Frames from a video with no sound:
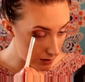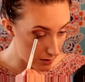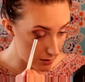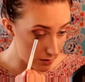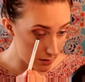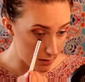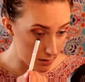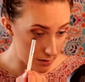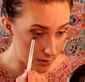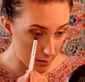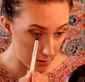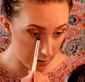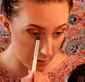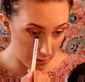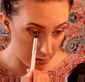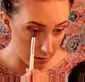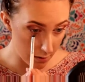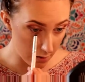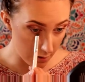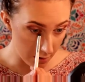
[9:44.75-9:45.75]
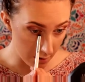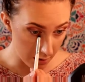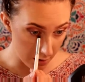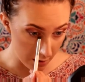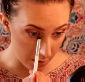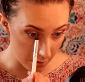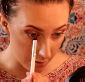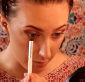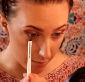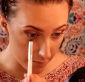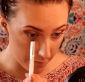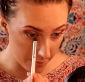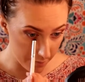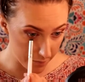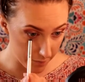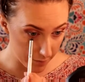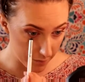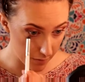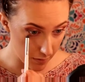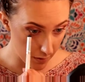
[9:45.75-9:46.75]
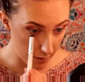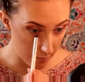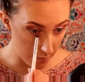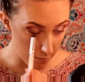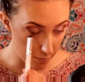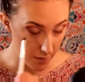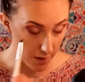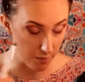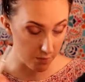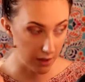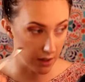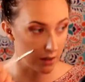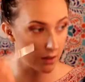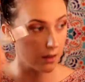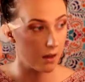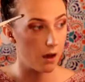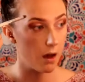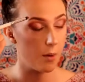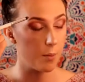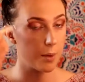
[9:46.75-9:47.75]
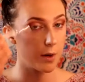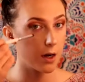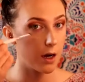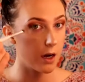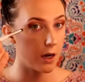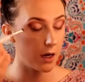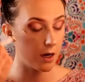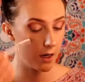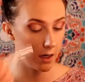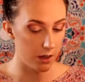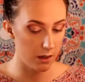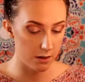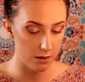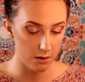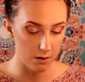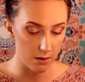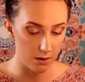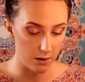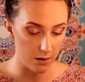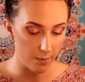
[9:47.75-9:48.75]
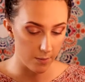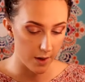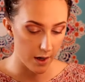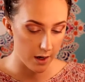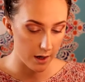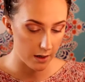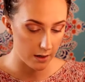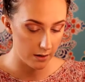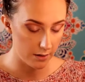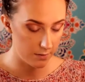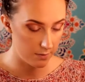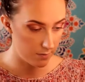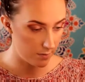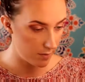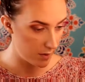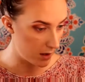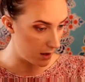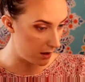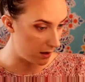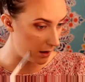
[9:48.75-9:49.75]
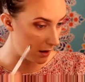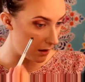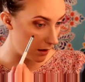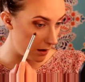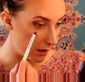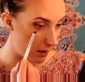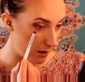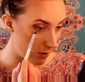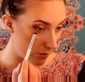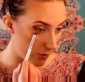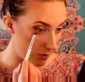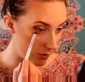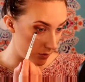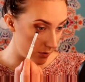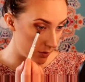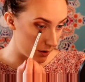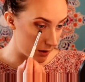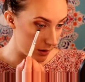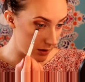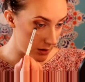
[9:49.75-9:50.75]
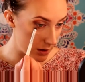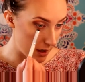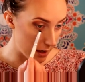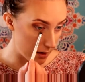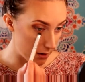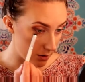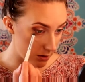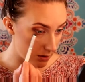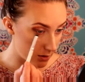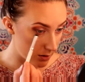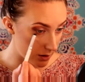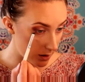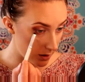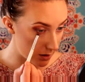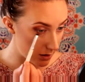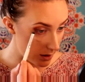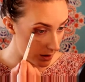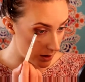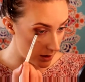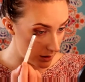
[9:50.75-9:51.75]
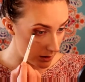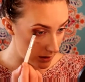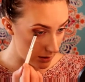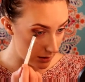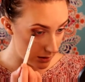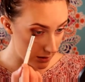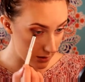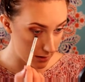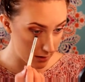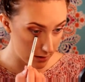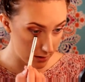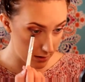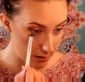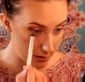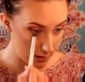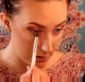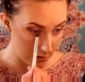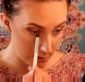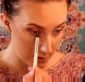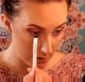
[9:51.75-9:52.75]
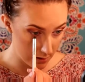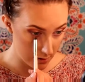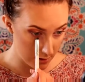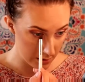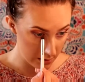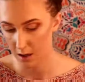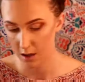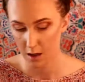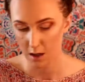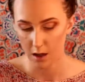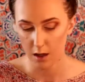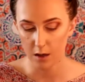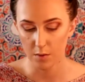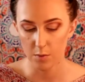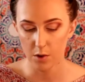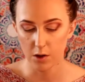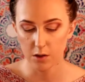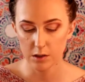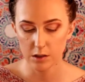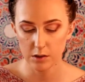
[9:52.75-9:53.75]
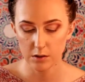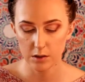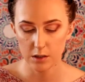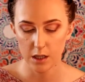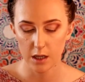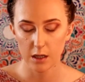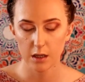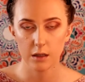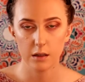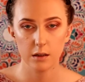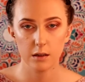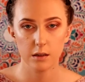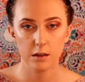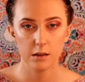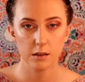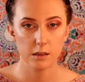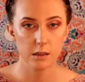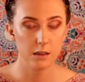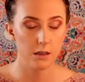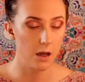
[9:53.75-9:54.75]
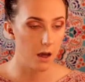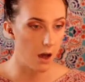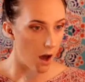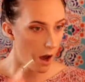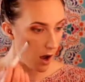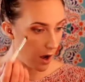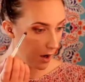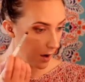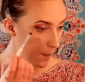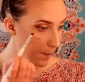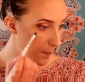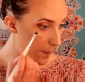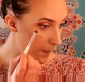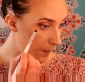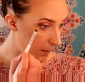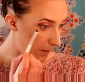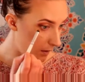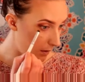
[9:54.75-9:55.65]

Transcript: just to mimic the upper eye on the bottom, and I think it will really tie it all together nicely. I'm also taking this up